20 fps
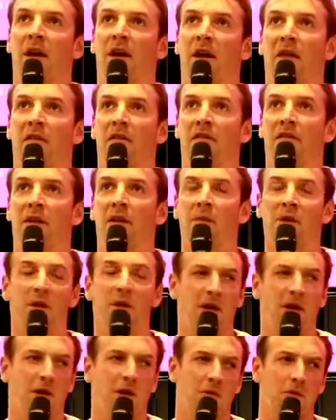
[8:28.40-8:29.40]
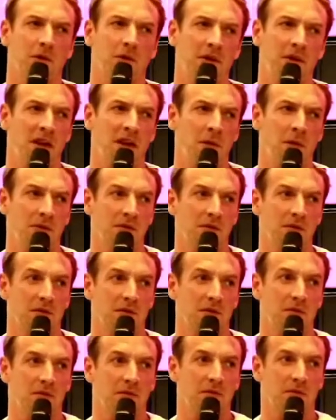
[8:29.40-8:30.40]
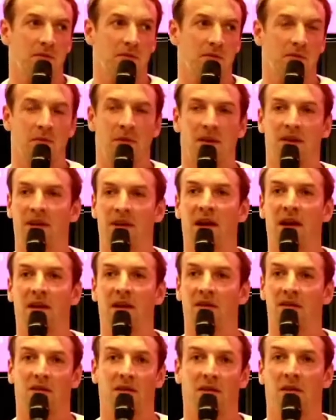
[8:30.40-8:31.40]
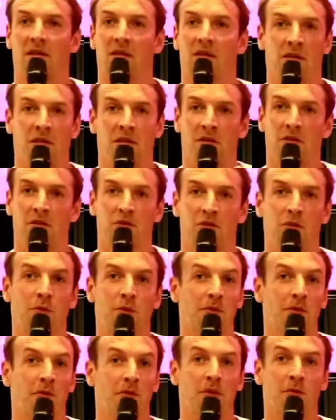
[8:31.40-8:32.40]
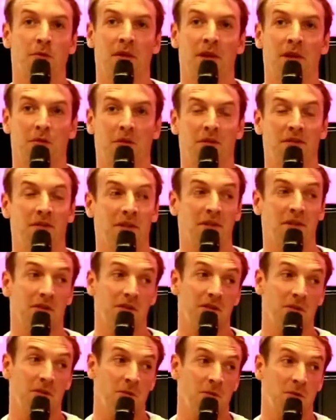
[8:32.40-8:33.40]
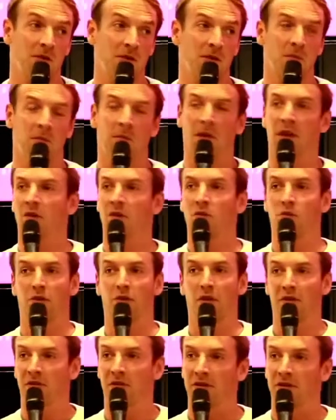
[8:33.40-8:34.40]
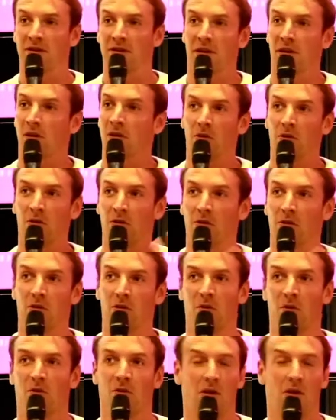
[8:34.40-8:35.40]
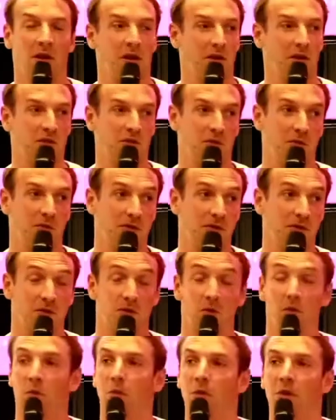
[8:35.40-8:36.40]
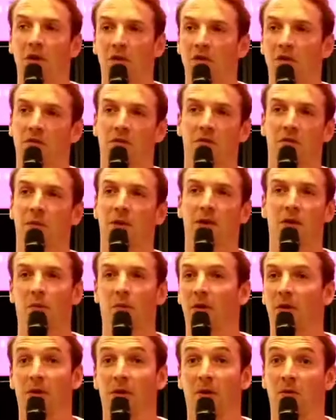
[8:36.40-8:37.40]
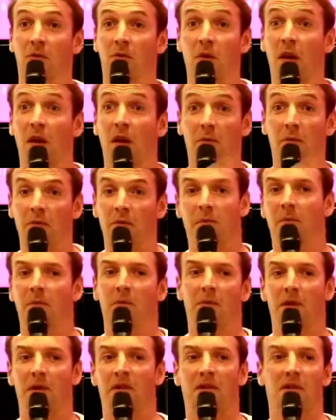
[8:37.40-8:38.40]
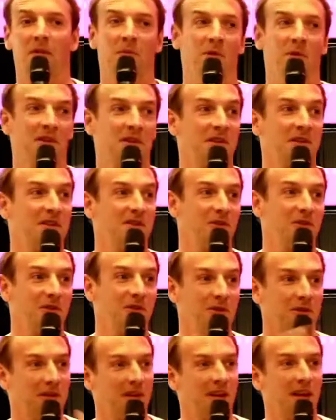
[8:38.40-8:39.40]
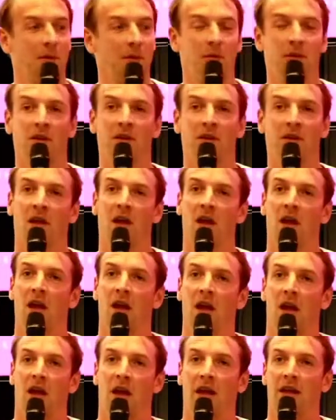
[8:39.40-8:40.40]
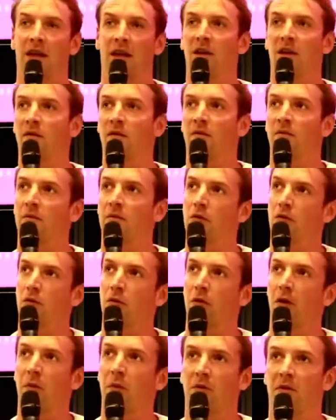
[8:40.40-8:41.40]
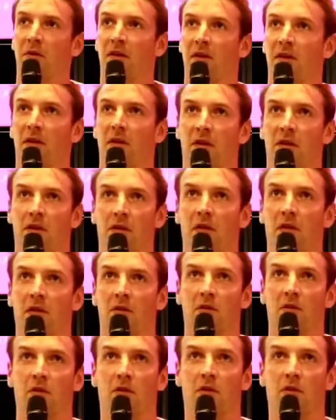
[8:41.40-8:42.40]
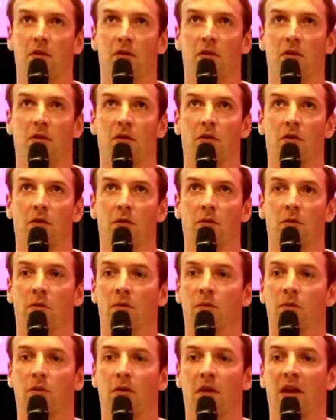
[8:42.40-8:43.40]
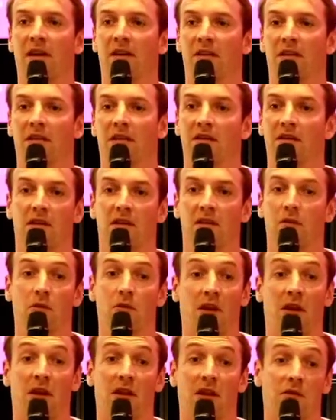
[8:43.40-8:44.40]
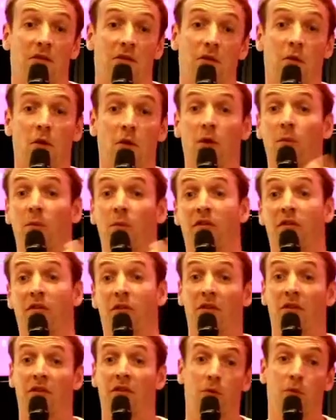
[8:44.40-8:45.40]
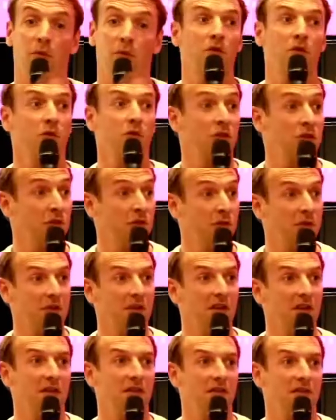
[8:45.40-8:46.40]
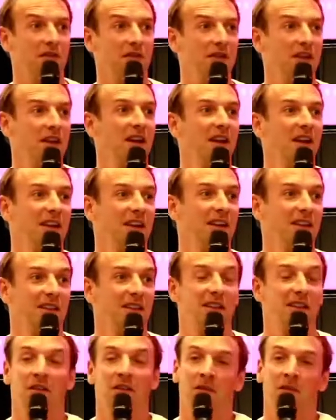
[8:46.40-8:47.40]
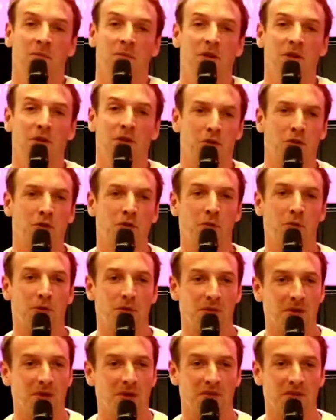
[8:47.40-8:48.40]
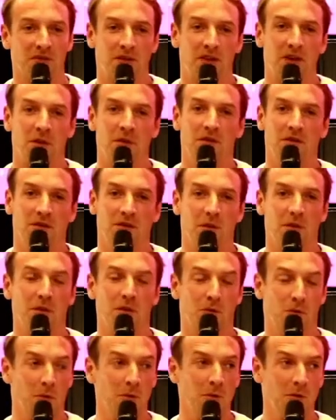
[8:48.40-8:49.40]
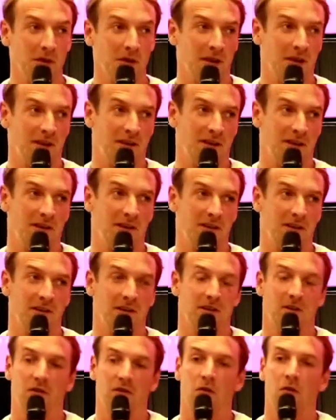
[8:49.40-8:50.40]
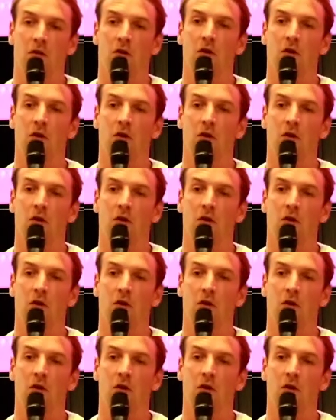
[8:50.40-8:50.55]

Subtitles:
family background helps. My dad is an entrepreneur, my grandfather is one, my 2 brothers are also entrepreneurs. So we just speak about, you know, like building business all the time. And I kind of grew up with the, you know, the idea that, okay, if you want to be free, if you want to enjoy yourself, then being an entrepreneur is very cool. So